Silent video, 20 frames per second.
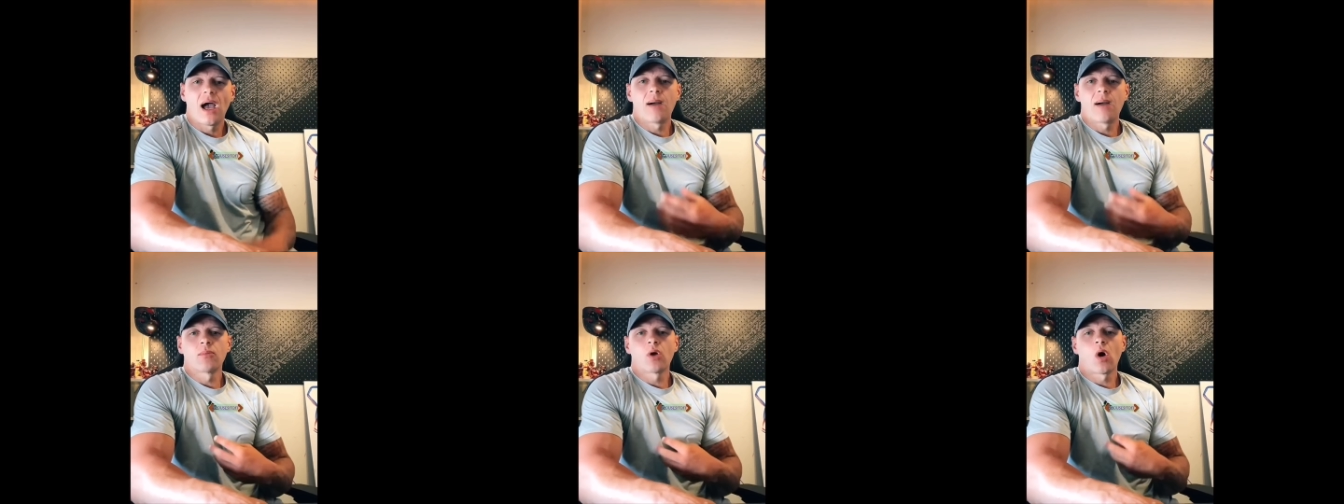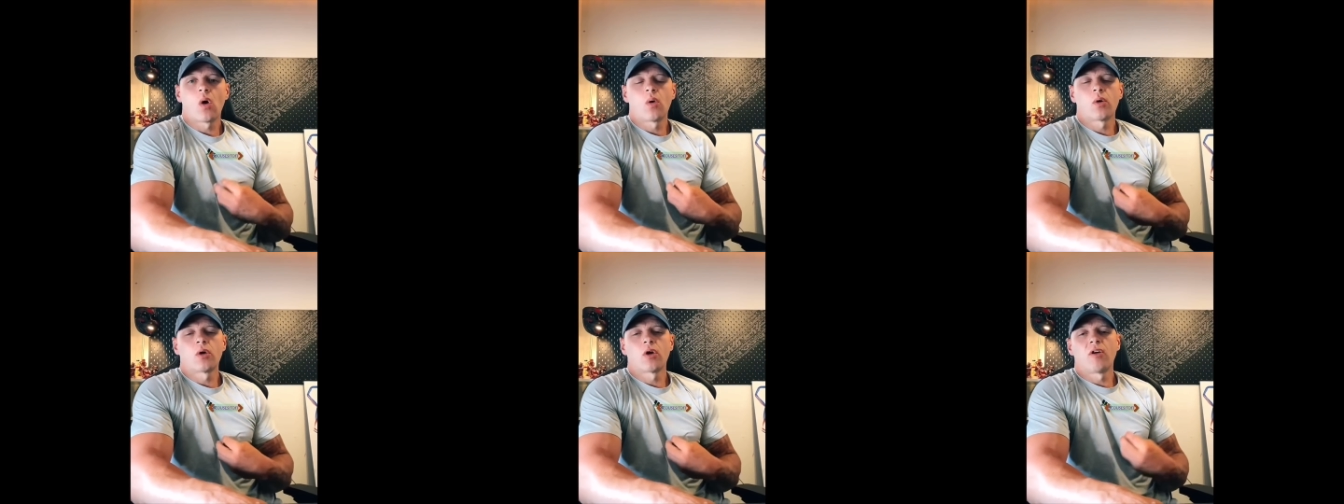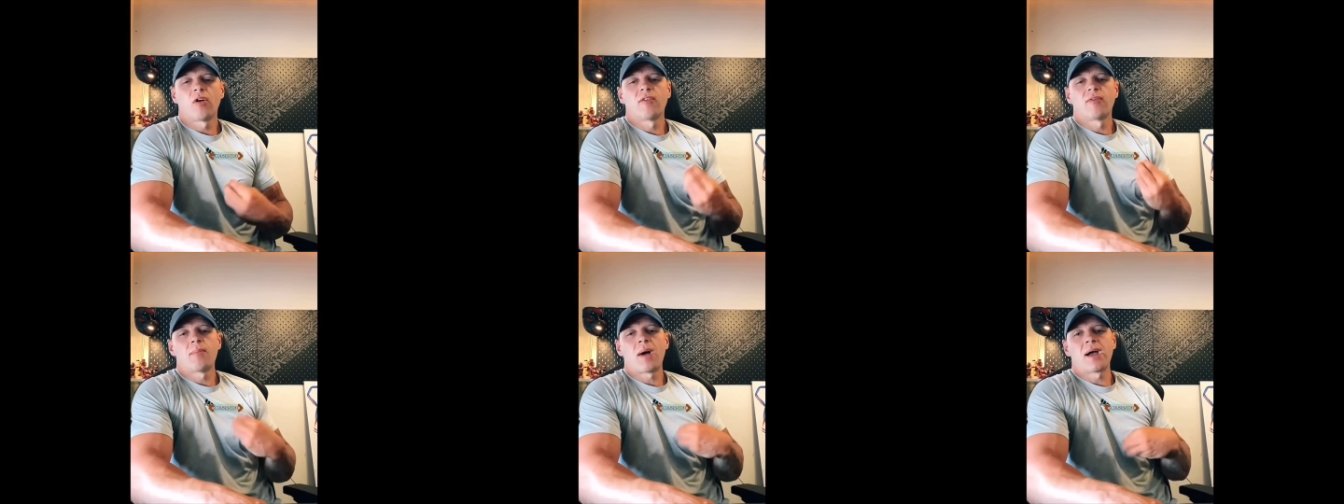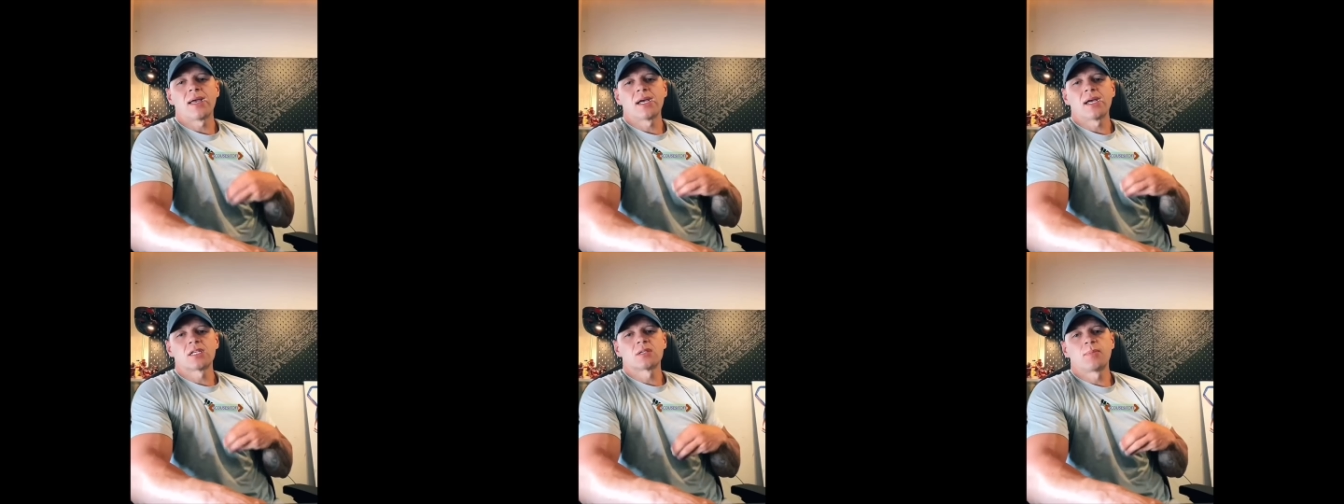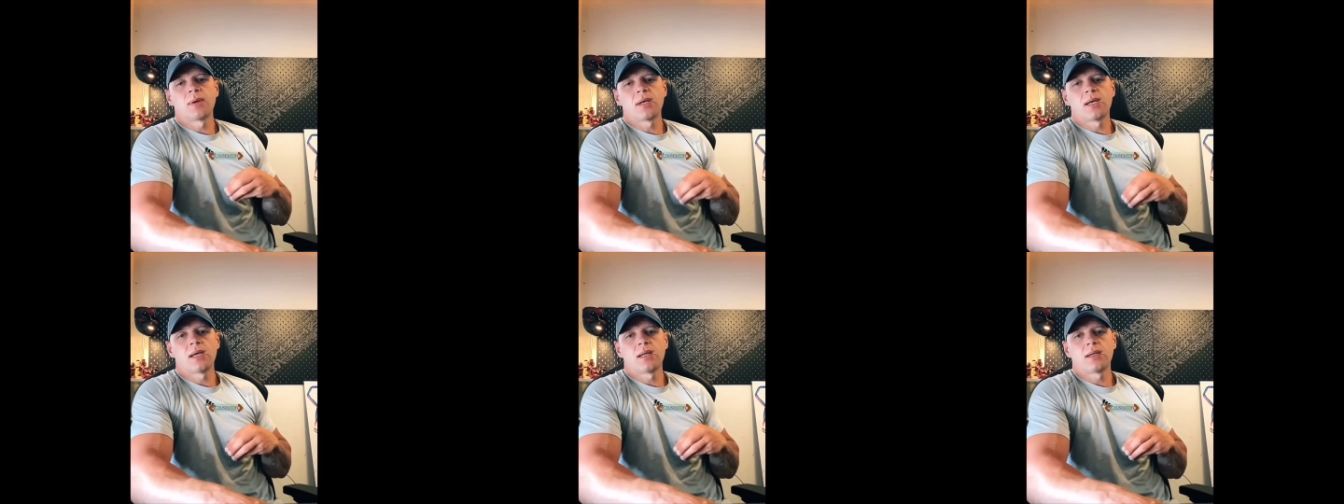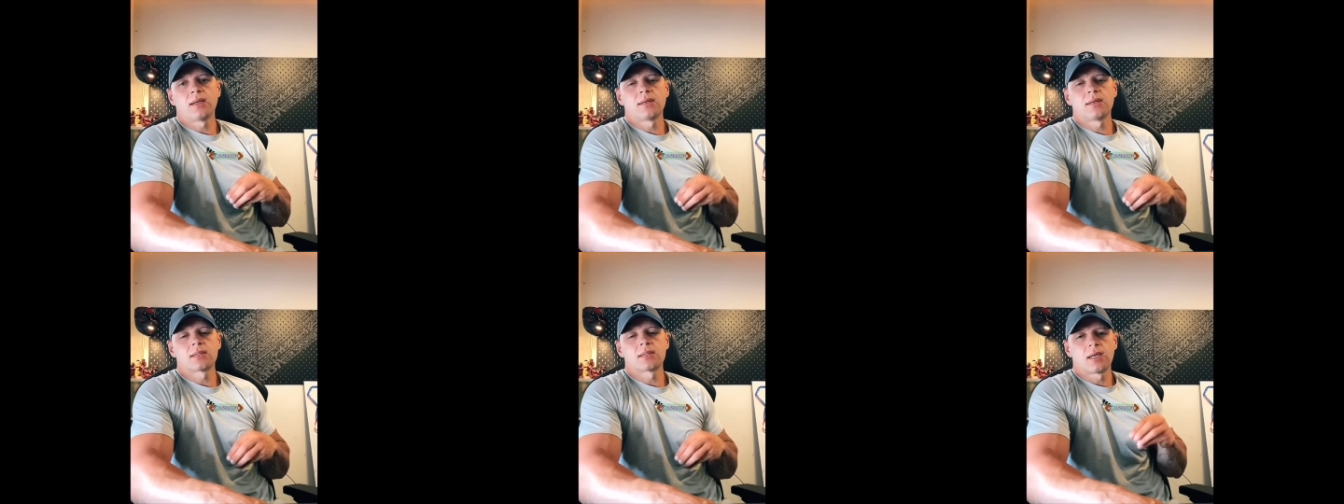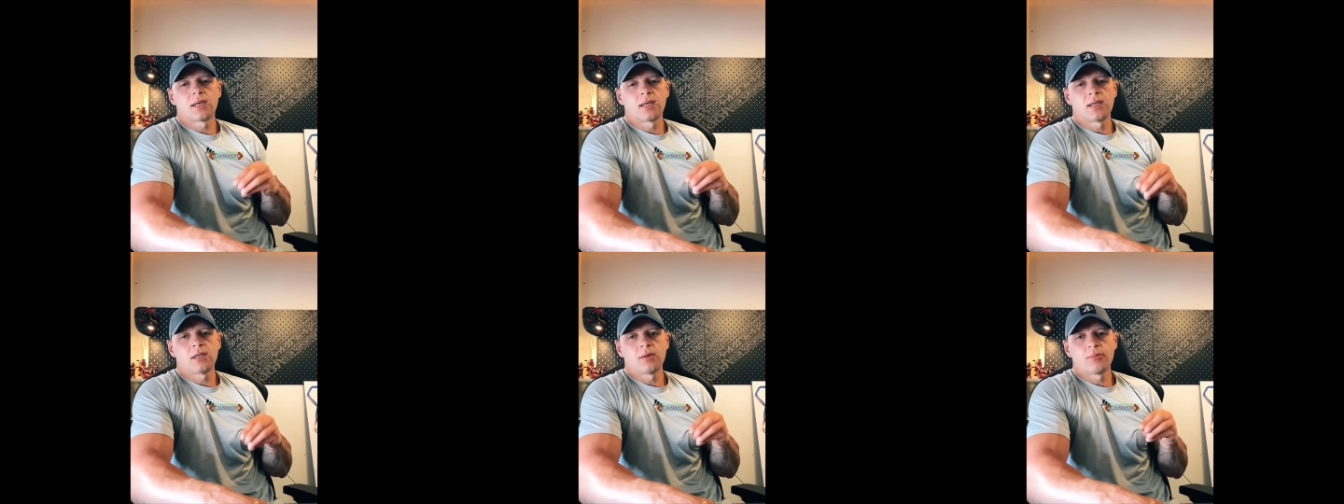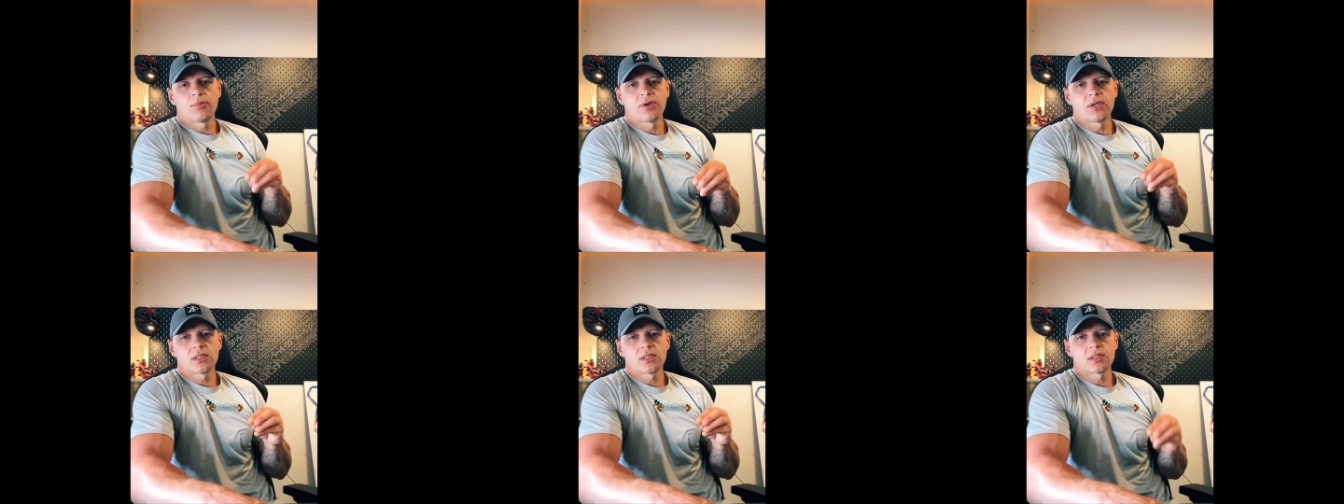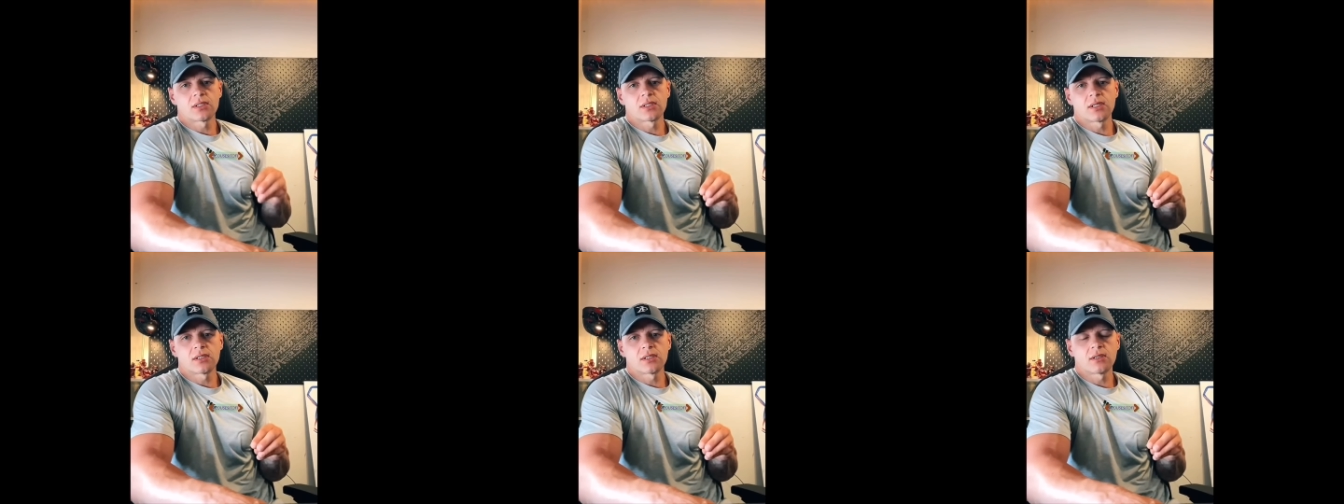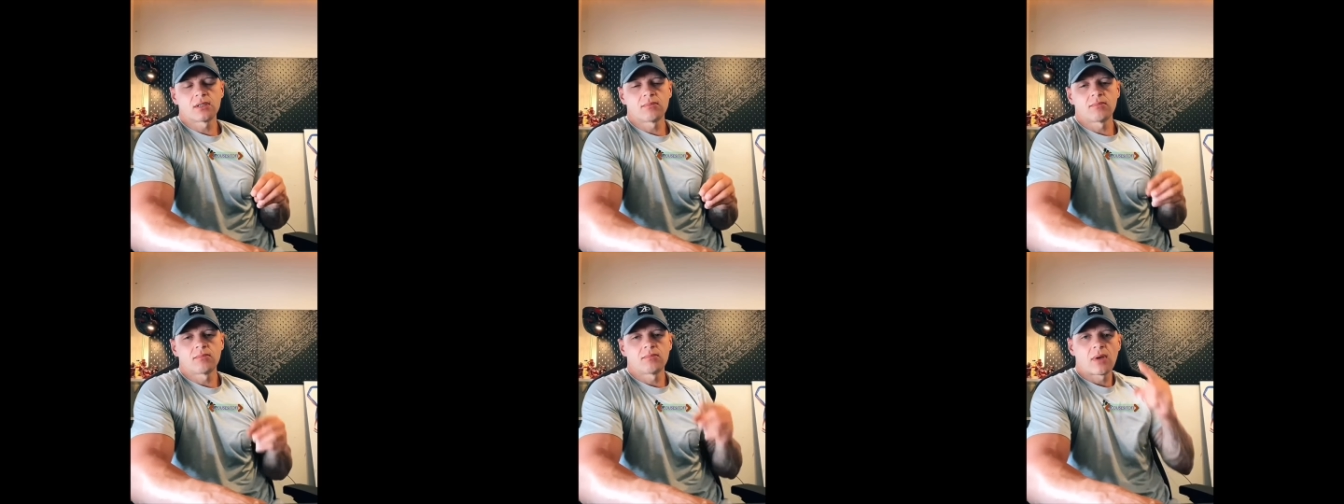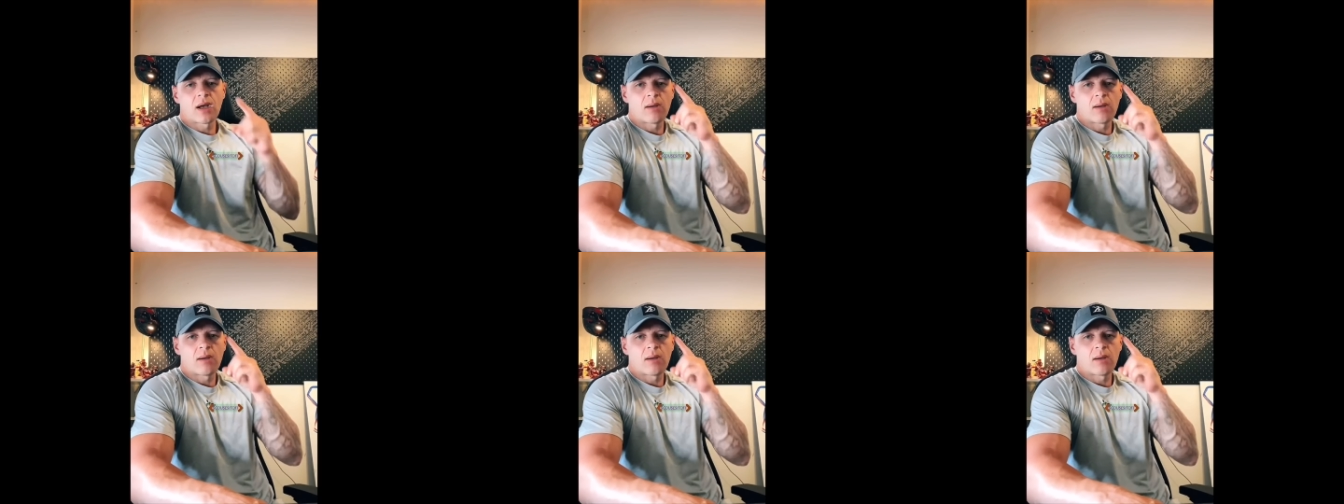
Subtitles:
I'm going off my experience in the prison system,